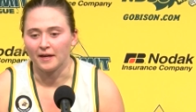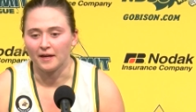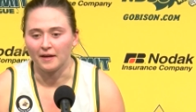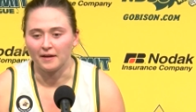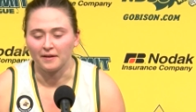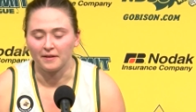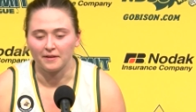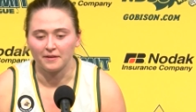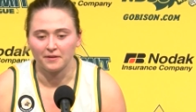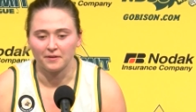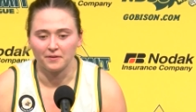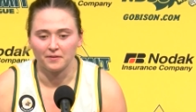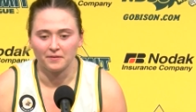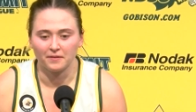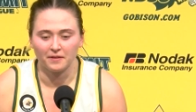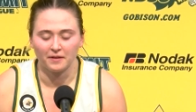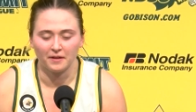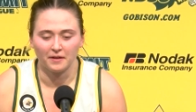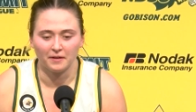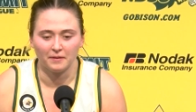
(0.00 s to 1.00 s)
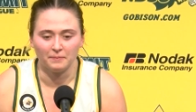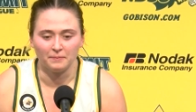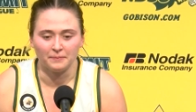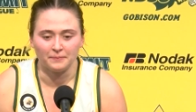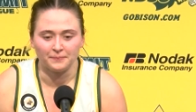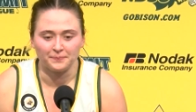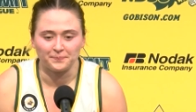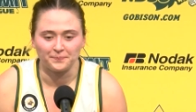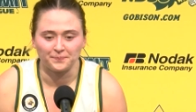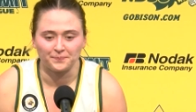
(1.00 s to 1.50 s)
Yeah, you know, um,
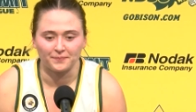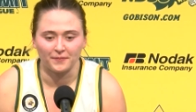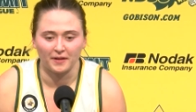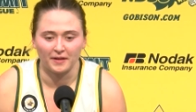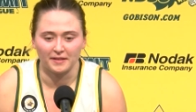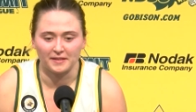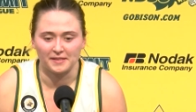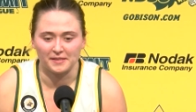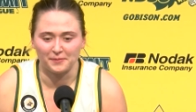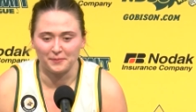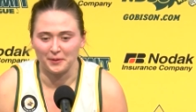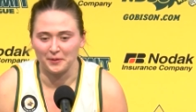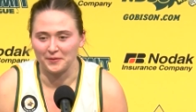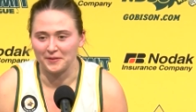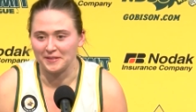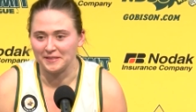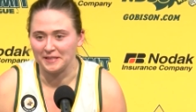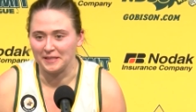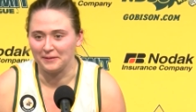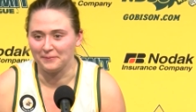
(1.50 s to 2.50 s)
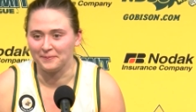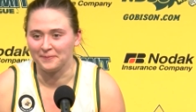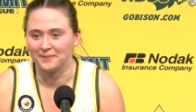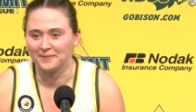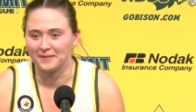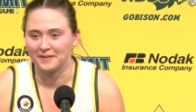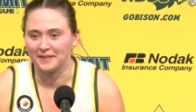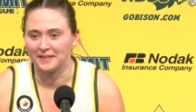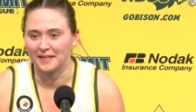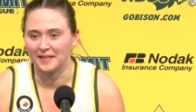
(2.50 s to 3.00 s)
it's about the team,
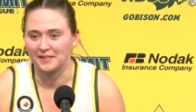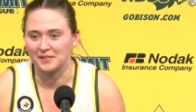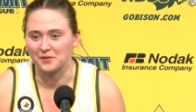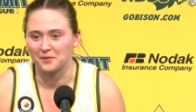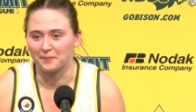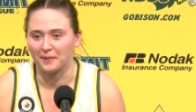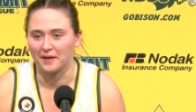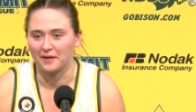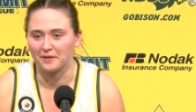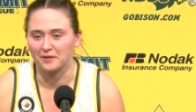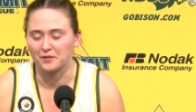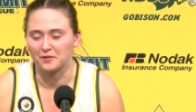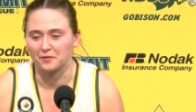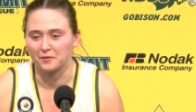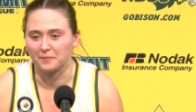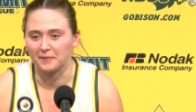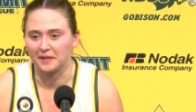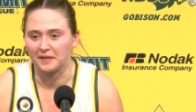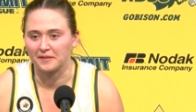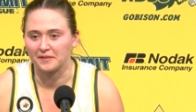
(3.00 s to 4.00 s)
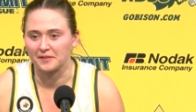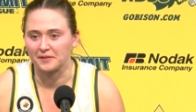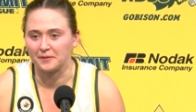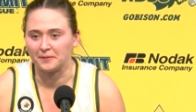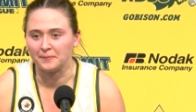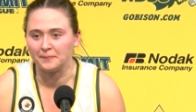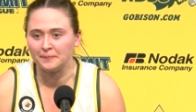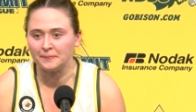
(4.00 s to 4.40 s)
and that's what matters for me. So.